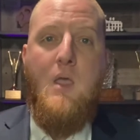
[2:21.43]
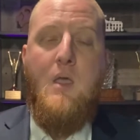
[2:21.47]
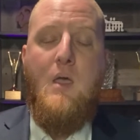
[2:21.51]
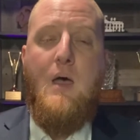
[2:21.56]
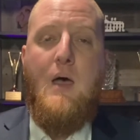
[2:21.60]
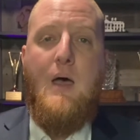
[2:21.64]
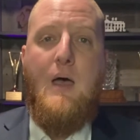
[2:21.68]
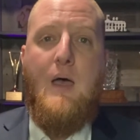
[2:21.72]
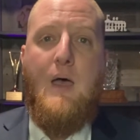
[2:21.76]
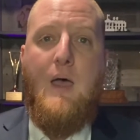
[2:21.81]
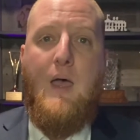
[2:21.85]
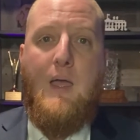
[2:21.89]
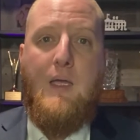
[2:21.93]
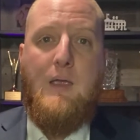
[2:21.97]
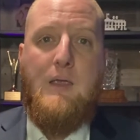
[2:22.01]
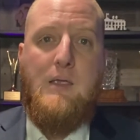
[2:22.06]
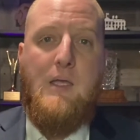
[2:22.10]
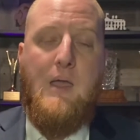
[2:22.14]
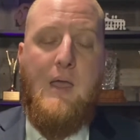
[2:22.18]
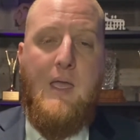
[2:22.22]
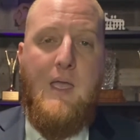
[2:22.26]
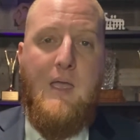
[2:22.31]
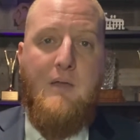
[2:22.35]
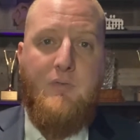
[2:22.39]
I
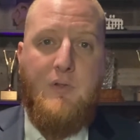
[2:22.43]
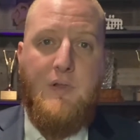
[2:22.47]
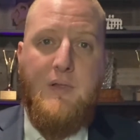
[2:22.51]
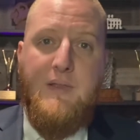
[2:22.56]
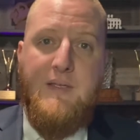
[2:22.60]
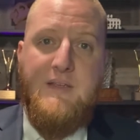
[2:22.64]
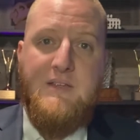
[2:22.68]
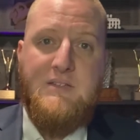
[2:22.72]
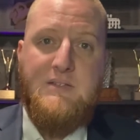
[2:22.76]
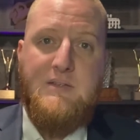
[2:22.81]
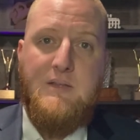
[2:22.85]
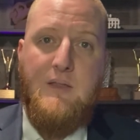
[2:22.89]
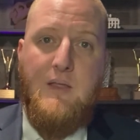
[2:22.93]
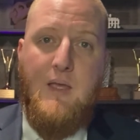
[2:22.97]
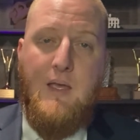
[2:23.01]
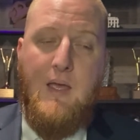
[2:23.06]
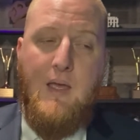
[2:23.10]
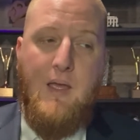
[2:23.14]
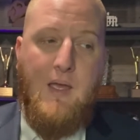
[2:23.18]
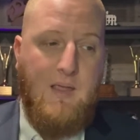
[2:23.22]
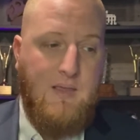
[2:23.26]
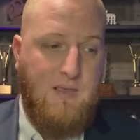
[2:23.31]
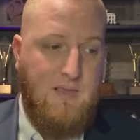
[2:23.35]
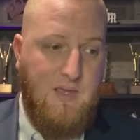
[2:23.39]
have a list
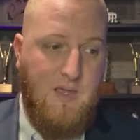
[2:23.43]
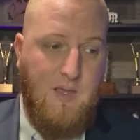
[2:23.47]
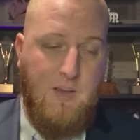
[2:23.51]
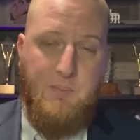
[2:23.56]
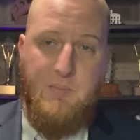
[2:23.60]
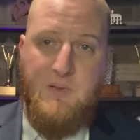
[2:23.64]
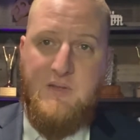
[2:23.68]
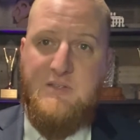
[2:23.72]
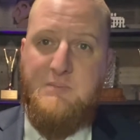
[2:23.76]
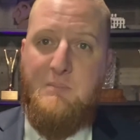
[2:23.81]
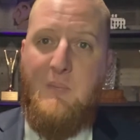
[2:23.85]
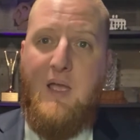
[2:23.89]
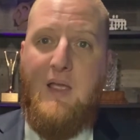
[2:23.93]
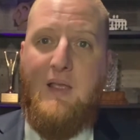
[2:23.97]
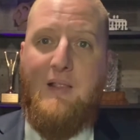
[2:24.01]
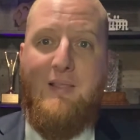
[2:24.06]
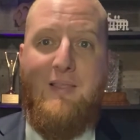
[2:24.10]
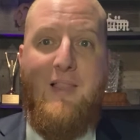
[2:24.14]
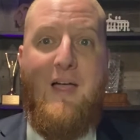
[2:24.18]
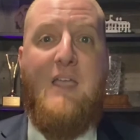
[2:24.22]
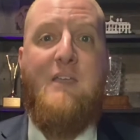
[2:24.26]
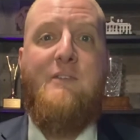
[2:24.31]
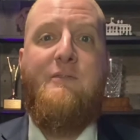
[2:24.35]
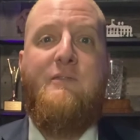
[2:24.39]
that I keep. It's my
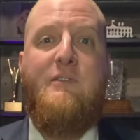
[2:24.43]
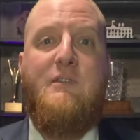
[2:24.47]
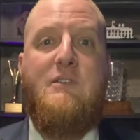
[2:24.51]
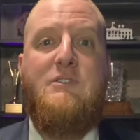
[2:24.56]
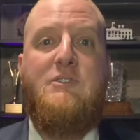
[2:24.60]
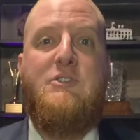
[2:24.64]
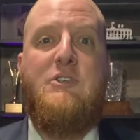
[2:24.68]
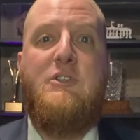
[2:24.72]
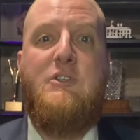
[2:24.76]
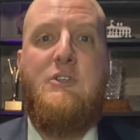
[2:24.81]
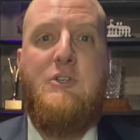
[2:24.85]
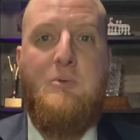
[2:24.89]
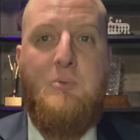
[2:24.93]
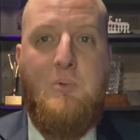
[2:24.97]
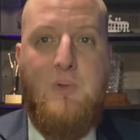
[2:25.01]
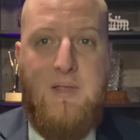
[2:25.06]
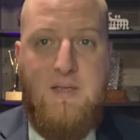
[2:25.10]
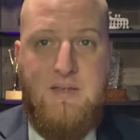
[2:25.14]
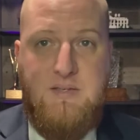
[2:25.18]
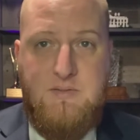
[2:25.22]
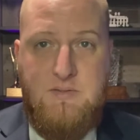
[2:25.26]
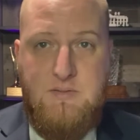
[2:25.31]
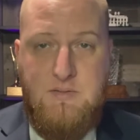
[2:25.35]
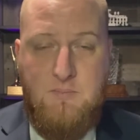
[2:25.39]
life to-do
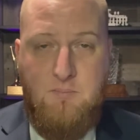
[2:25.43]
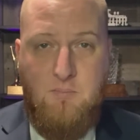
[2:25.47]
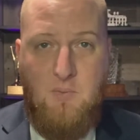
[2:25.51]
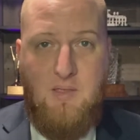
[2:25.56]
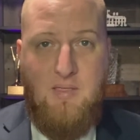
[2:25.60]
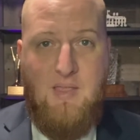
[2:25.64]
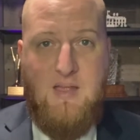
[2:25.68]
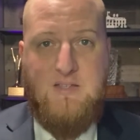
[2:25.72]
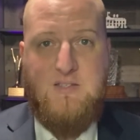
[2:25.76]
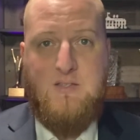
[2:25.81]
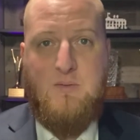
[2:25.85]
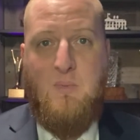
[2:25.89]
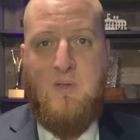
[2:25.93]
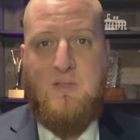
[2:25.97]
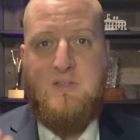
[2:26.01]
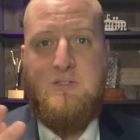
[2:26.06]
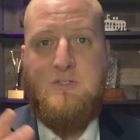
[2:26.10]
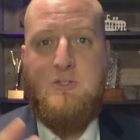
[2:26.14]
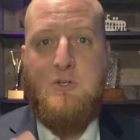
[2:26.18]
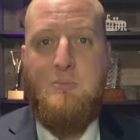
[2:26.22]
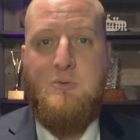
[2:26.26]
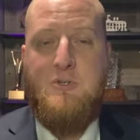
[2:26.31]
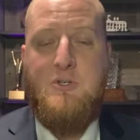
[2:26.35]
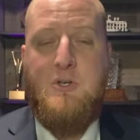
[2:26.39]
list, and that's the
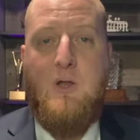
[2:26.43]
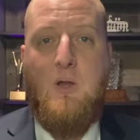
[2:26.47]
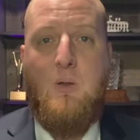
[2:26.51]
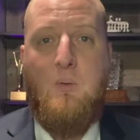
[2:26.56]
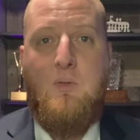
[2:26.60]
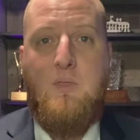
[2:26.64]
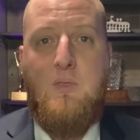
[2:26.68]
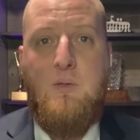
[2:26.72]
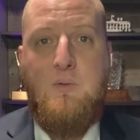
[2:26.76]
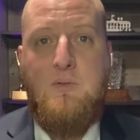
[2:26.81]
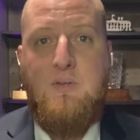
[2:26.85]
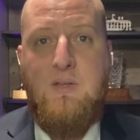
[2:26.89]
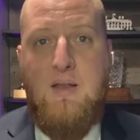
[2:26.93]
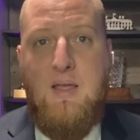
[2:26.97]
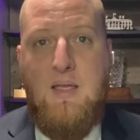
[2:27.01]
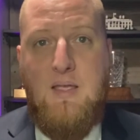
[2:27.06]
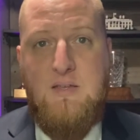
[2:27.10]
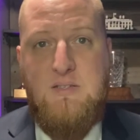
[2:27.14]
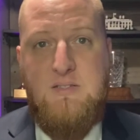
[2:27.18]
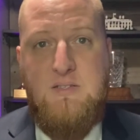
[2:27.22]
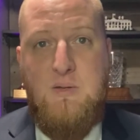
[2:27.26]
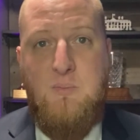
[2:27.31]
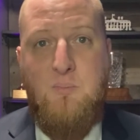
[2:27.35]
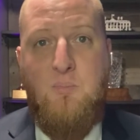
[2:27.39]
message I'm sharing with you today,
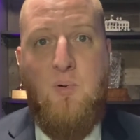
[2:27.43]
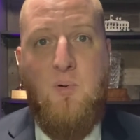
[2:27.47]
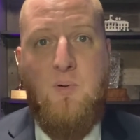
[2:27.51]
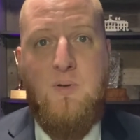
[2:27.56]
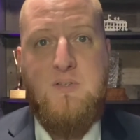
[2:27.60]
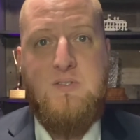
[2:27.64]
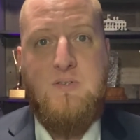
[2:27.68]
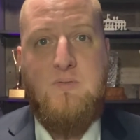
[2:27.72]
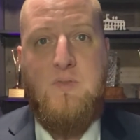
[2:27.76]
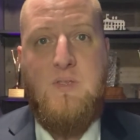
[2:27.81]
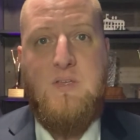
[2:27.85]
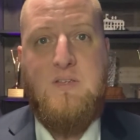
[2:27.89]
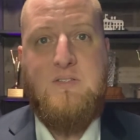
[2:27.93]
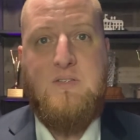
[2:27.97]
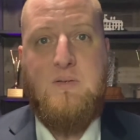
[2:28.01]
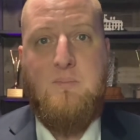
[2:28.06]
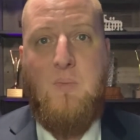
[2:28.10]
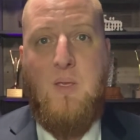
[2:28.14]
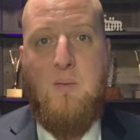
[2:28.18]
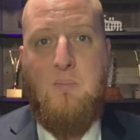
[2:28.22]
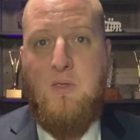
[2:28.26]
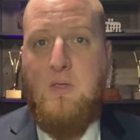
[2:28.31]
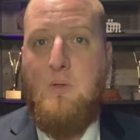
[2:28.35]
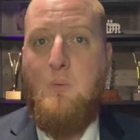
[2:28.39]
is the importance of this, and
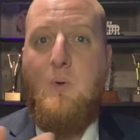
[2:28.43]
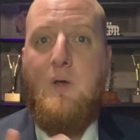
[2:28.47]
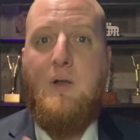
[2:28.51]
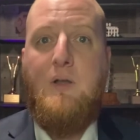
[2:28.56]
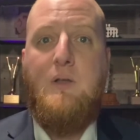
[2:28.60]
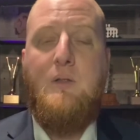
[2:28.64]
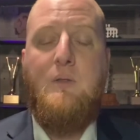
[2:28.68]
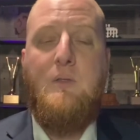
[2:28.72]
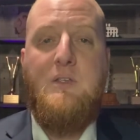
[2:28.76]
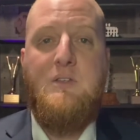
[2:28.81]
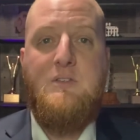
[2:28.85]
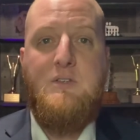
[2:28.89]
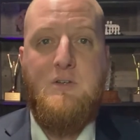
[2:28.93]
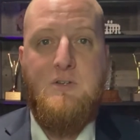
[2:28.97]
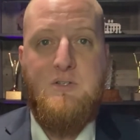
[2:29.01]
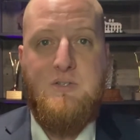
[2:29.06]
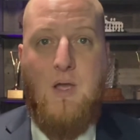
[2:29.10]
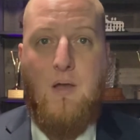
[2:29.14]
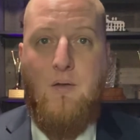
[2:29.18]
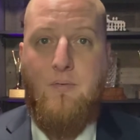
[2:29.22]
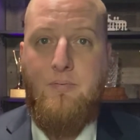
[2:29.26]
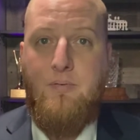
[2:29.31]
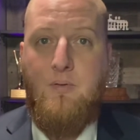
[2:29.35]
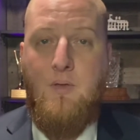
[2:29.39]
maybe you want to do this
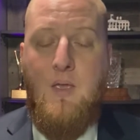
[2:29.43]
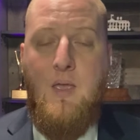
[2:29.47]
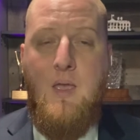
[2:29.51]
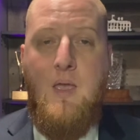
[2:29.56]
yourself.